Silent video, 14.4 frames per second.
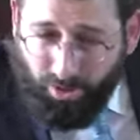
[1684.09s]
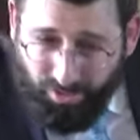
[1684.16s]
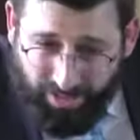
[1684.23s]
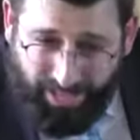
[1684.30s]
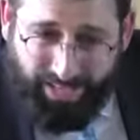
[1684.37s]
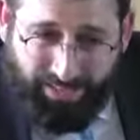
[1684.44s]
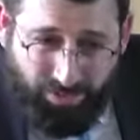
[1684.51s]

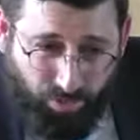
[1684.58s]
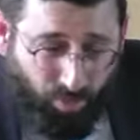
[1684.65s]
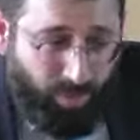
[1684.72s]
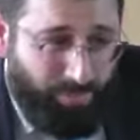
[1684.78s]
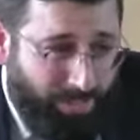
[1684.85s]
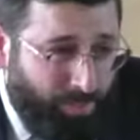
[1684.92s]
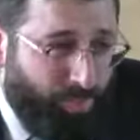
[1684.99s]
laid
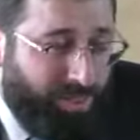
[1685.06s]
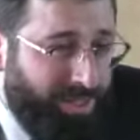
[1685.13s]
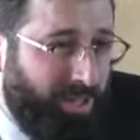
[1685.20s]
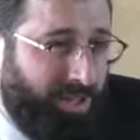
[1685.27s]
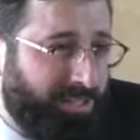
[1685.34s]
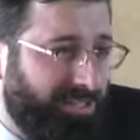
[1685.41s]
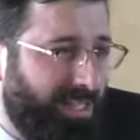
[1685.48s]
dormant within
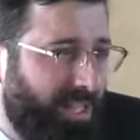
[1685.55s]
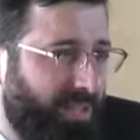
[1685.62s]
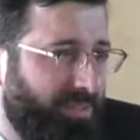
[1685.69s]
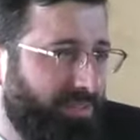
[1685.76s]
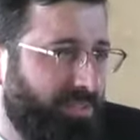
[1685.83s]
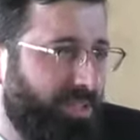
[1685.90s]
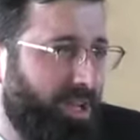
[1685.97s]

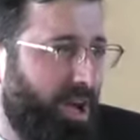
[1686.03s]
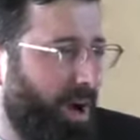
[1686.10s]
ourselves.